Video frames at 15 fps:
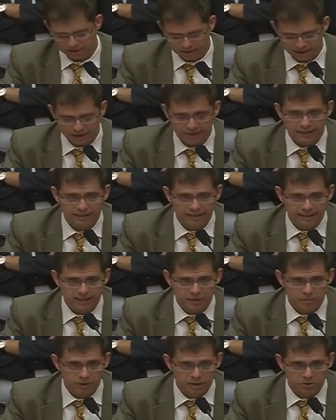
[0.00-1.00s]
Uh, and that
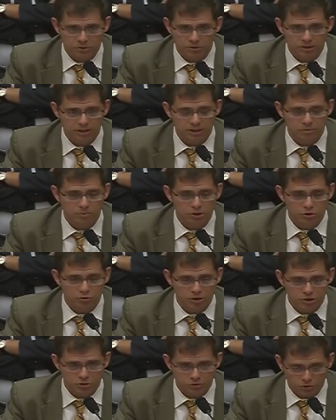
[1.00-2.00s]
is based on the
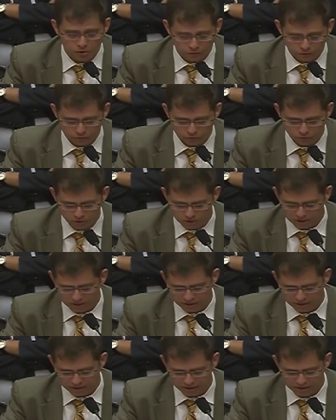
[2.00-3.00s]
administration's own view
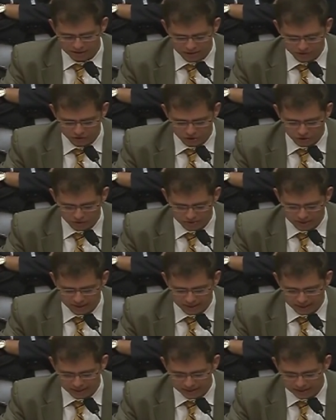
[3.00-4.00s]
in the
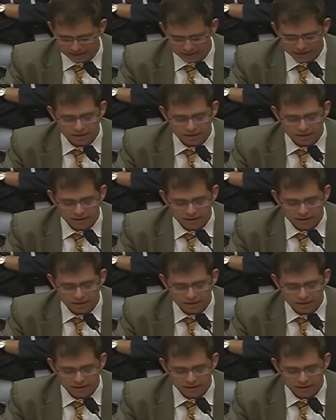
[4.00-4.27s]
Zivotofsky case.